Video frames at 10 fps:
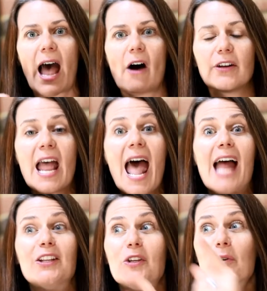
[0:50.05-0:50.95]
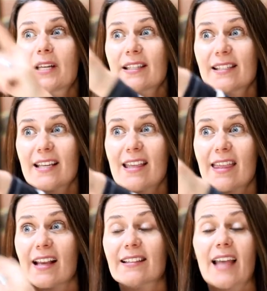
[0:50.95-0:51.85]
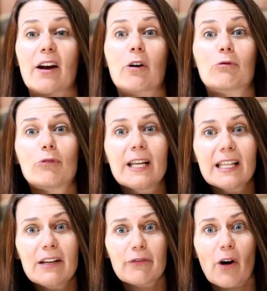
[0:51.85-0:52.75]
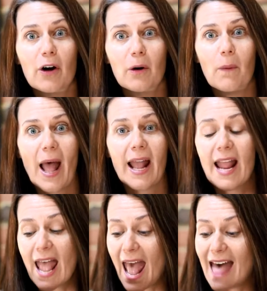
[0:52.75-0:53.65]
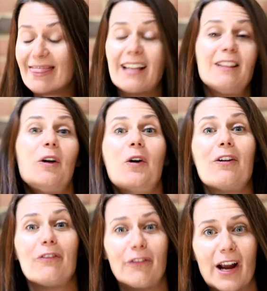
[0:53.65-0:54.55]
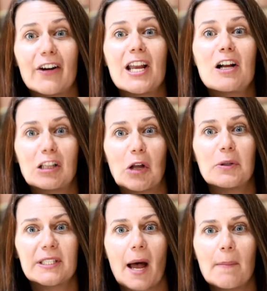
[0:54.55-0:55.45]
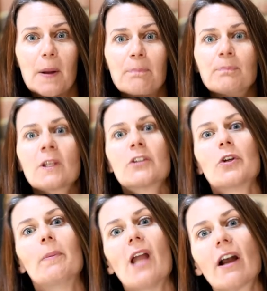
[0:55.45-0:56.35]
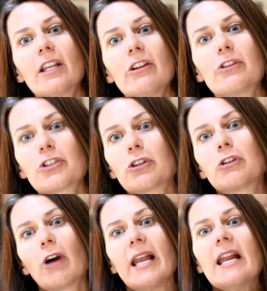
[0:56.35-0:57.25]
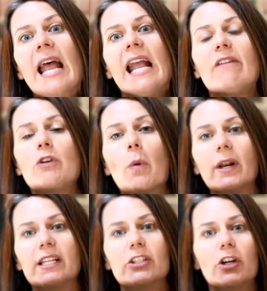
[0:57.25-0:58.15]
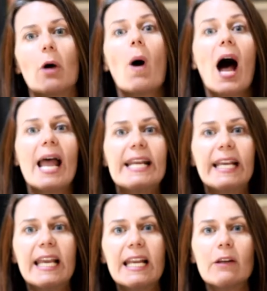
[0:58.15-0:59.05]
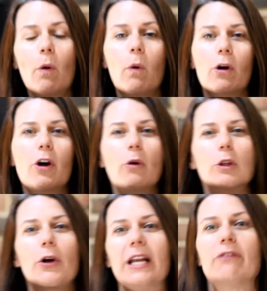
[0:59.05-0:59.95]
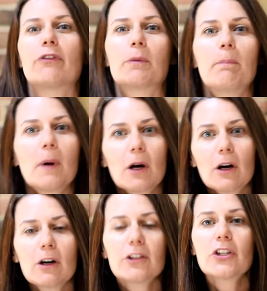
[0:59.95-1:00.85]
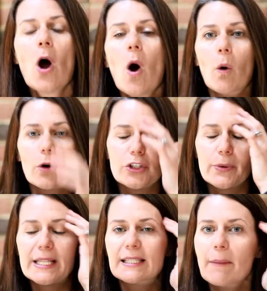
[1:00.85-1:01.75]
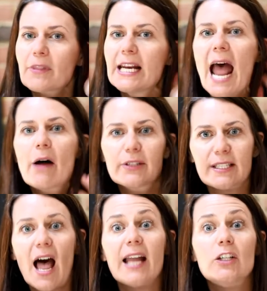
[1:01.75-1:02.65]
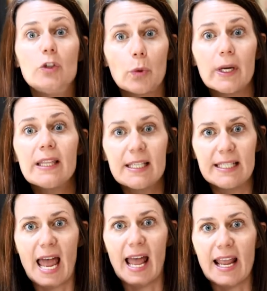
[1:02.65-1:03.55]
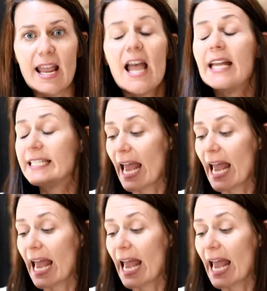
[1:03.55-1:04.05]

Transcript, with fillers: out and you can see things that are really far away and they look very close up. So binoculars are great if you wanted to go hiking or go looking for birds or doing something outside during the day to